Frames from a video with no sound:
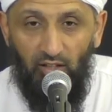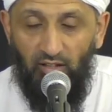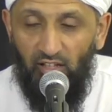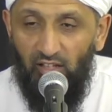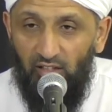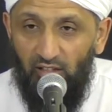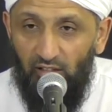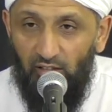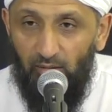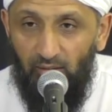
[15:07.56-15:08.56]

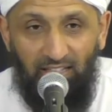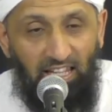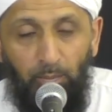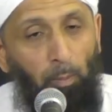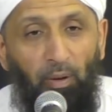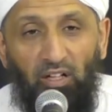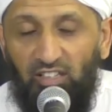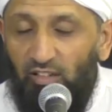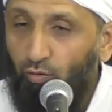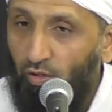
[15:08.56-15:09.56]
The Labour
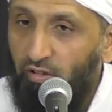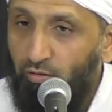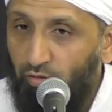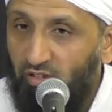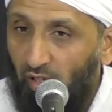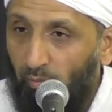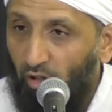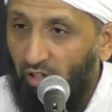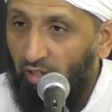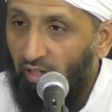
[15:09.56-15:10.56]
Party is going through
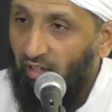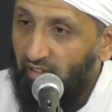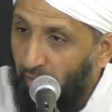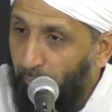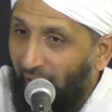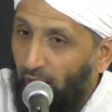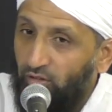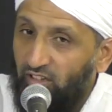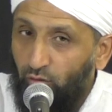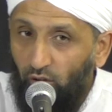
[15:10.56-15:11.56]
turmoil. The
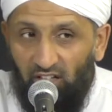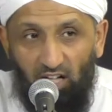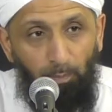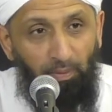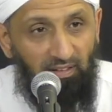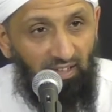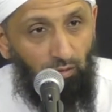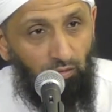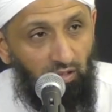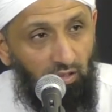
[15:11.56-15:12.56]
pound is going up and
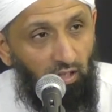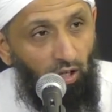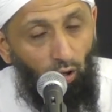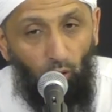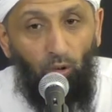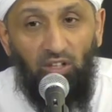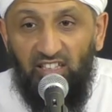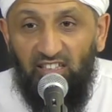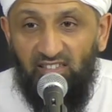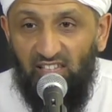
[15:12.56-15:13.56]
down. All
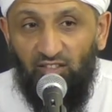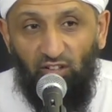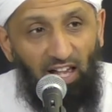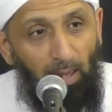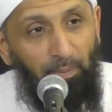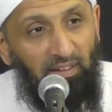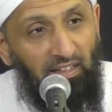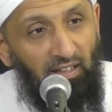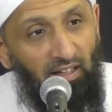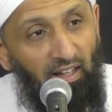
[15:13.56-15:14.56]
these things are
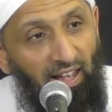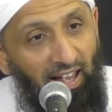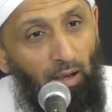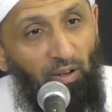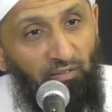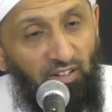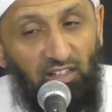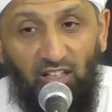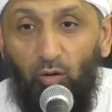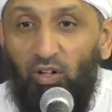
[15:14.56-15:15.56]
happening. However,
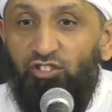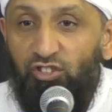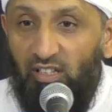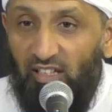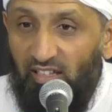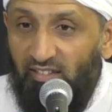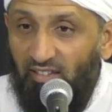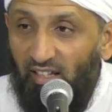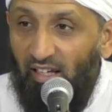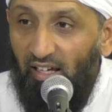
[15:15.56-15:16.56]
the question is,
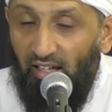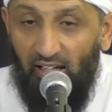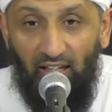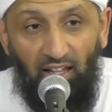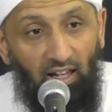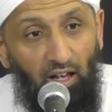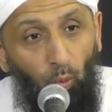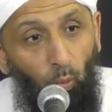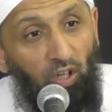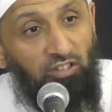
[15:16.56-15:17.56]

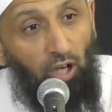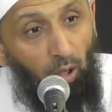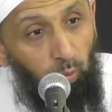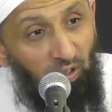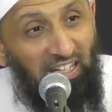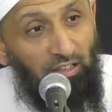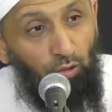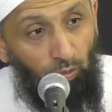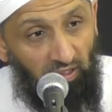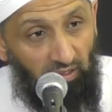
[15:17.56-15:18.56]
what are we
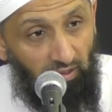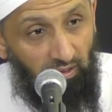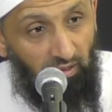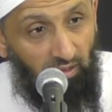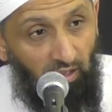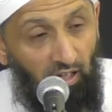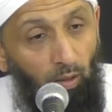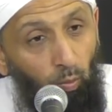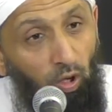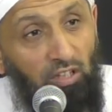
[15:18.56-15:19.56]
doing?
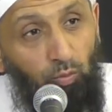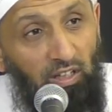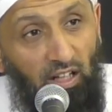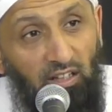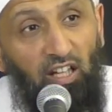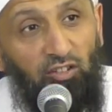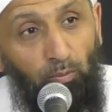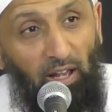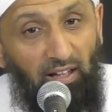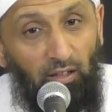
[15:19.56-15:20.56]
And what will Allah
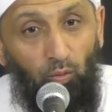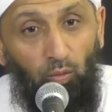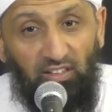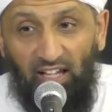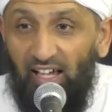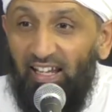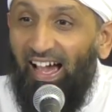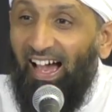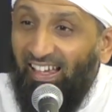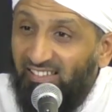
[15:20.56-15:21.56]
subhanahu wa
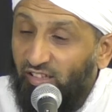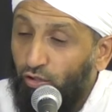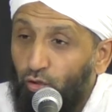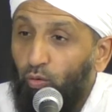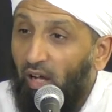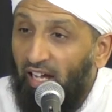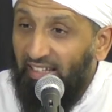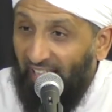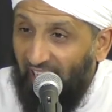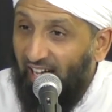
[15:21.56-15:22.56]
ta'ala ask you
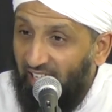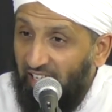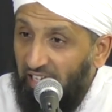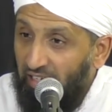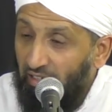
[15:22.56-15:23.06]
and I